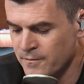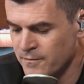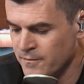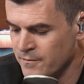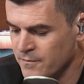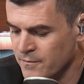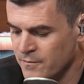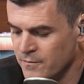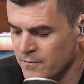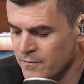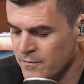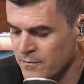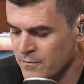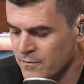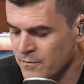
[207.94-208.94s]

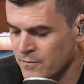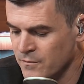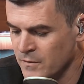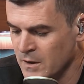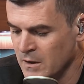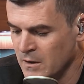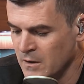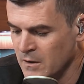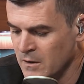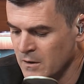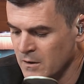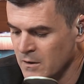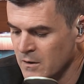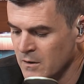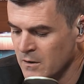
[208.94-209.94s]

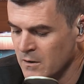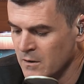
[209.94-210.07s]
[no speech]